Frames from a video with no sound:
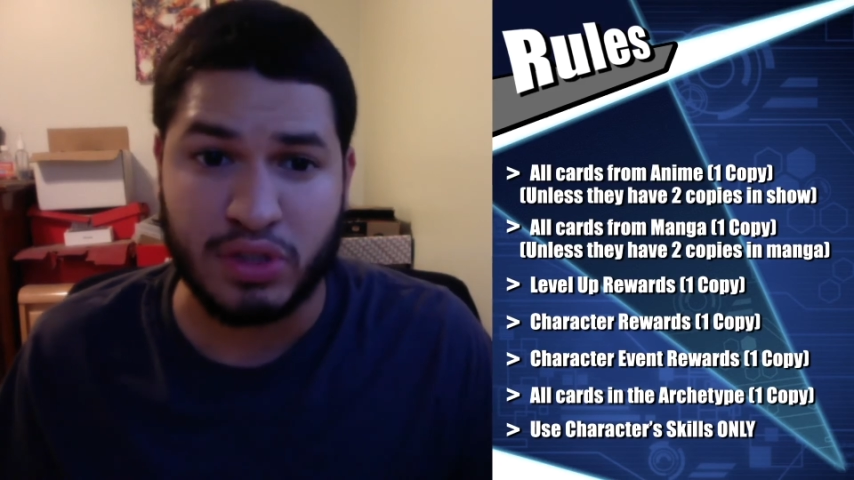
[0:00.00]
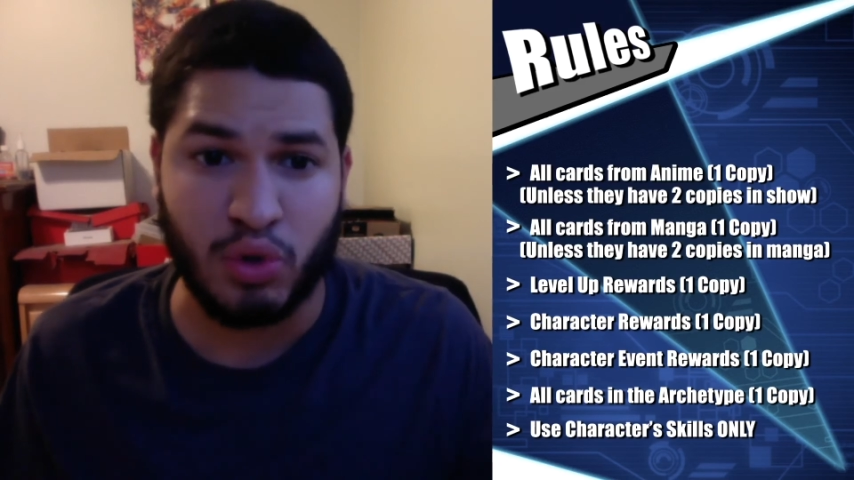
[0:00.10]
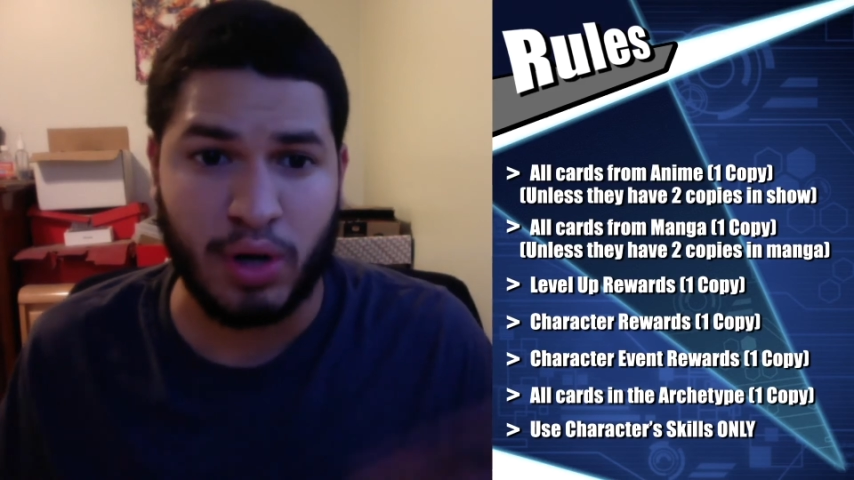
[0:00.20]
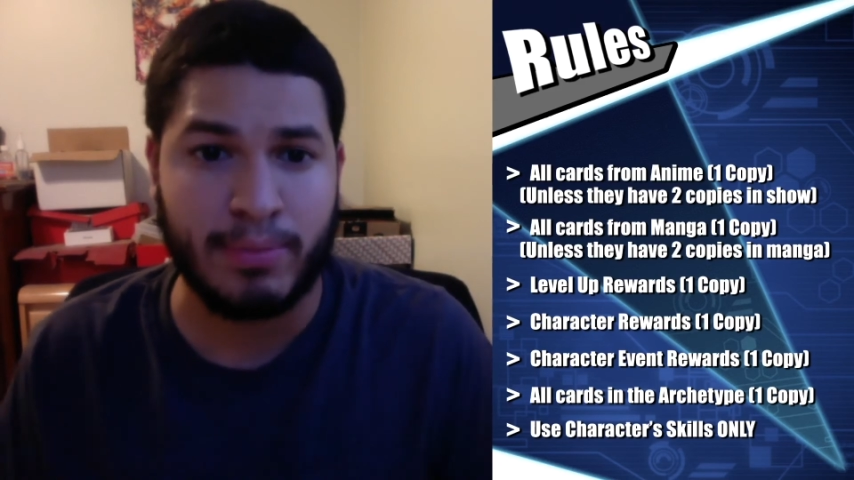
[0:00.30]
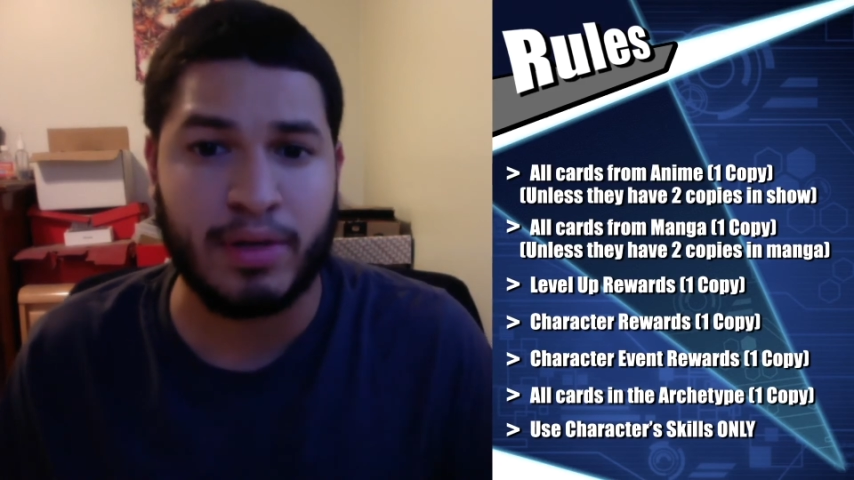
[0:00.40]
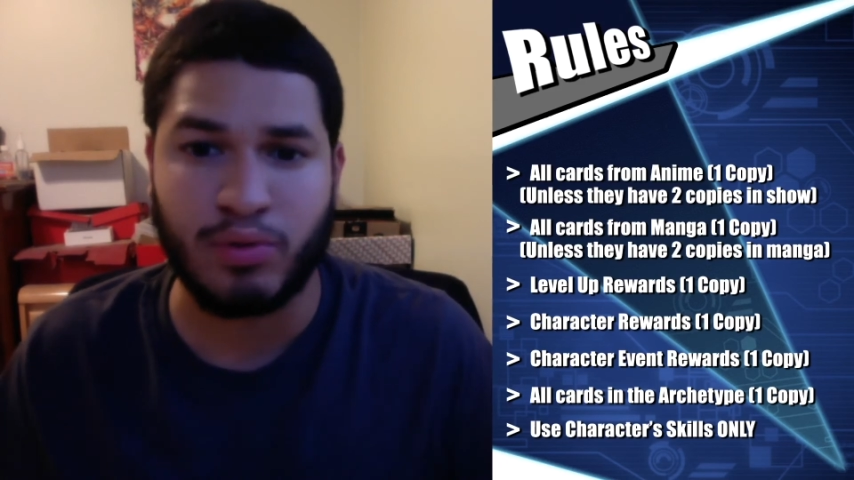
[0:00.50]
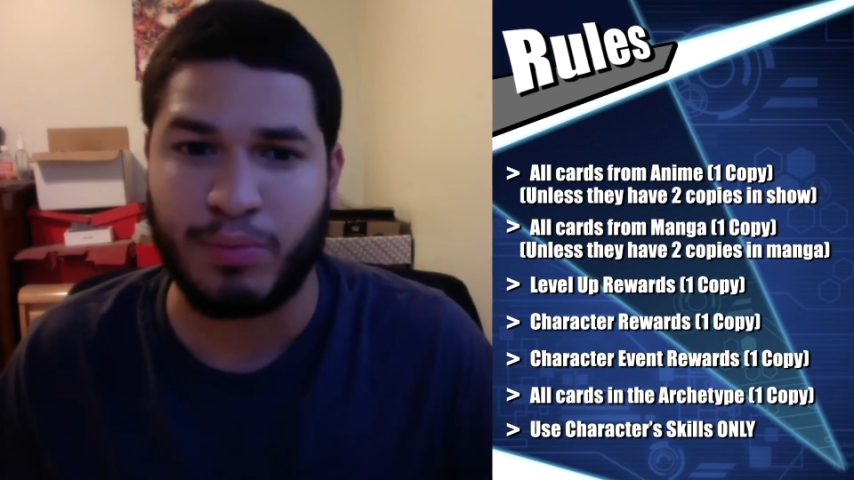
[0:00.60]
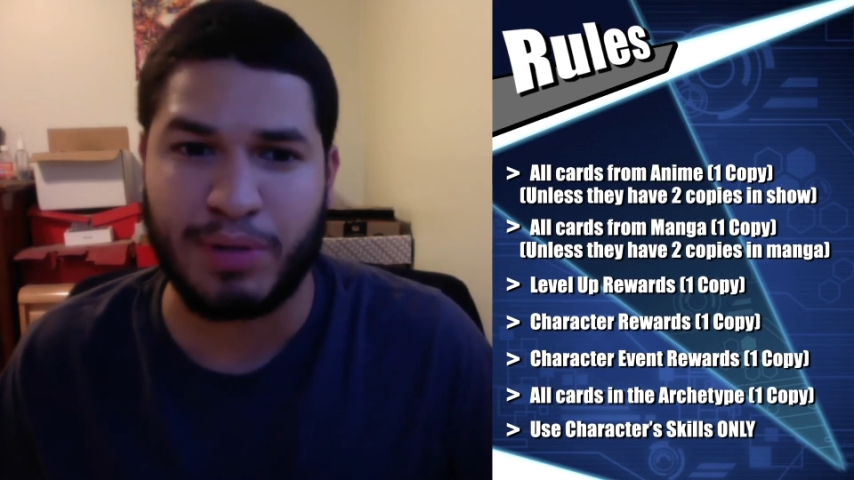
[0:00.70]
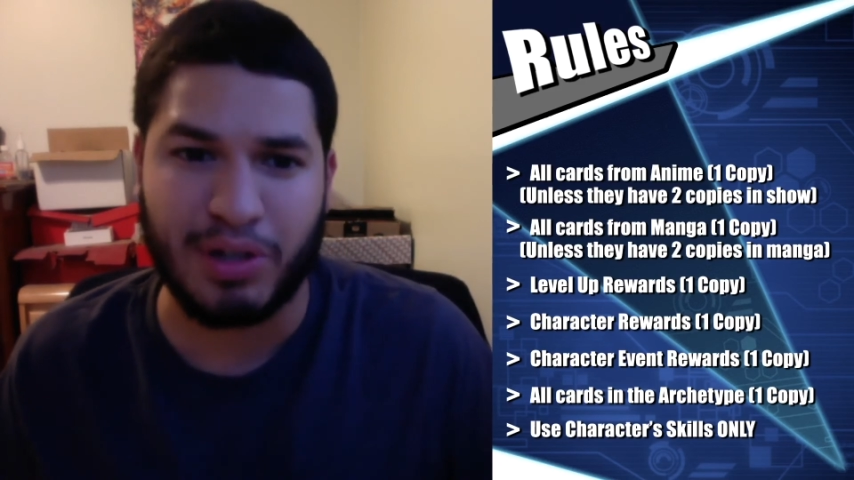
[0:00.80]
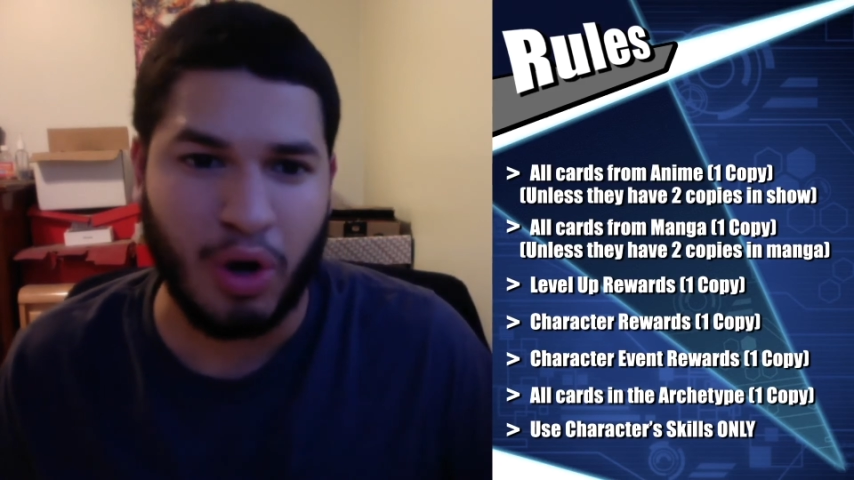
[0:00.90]
tournament will
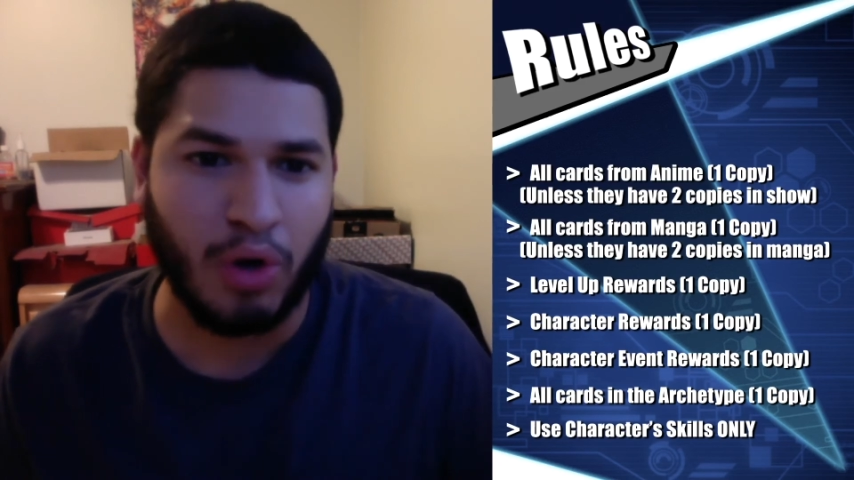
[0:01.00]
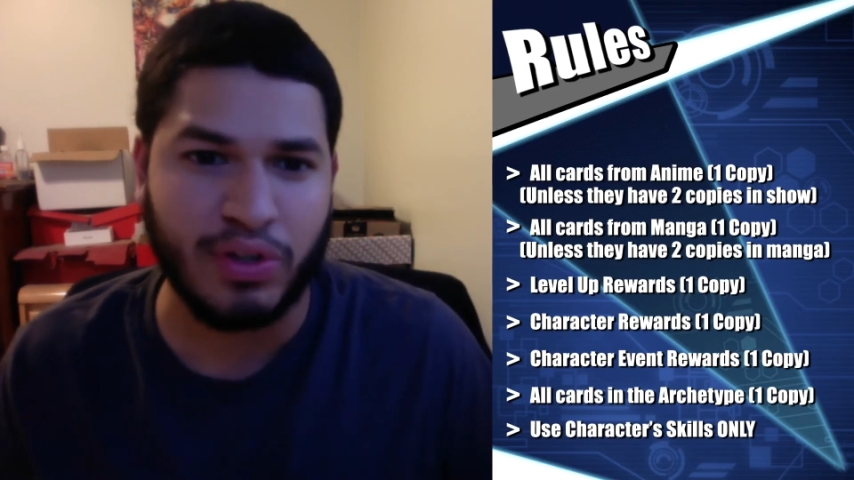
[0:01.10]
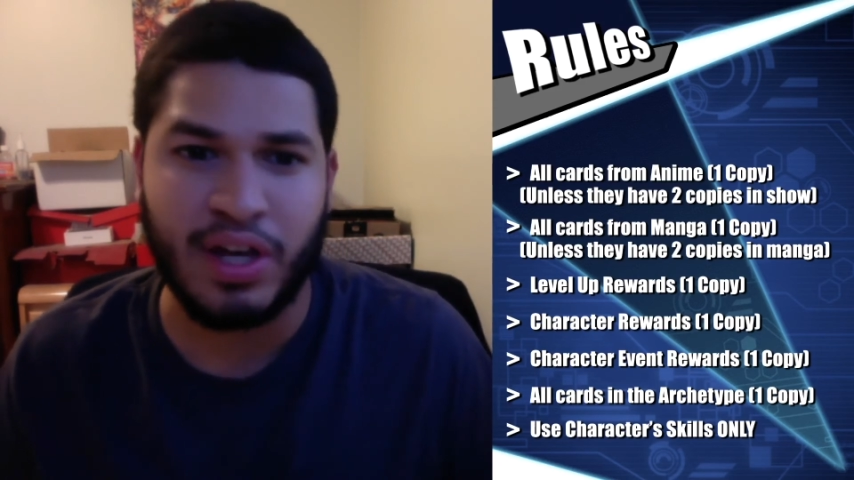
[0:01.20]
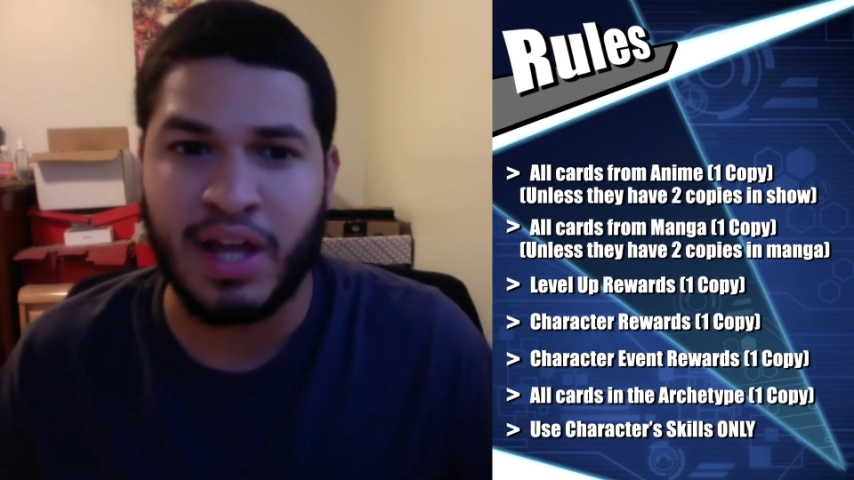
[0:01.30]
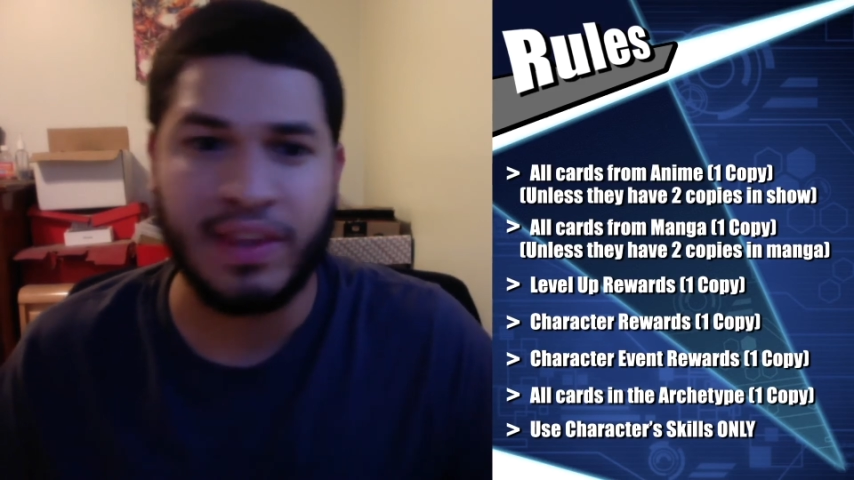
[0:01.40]
be called